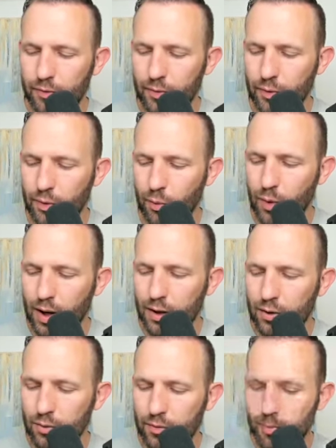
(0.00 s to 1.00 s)
for the way
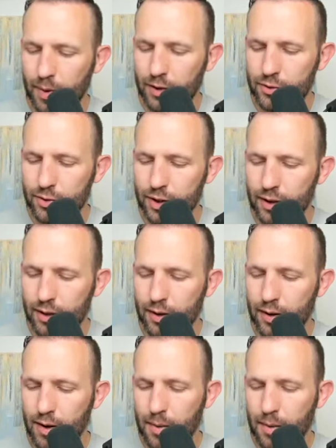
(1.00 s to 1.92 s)
you've been treated,